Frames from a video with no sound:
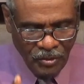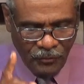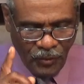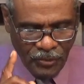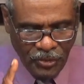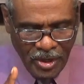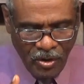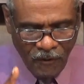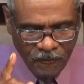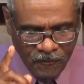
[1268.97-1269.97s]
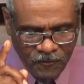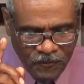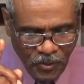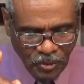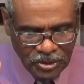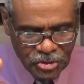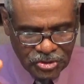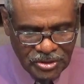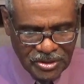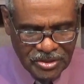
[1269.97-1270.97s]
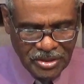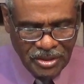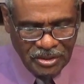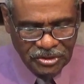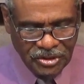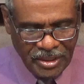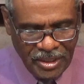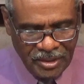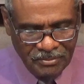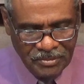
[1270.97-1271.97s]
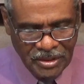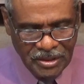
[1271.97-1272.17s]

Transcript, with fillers: for they are foolishness unto him,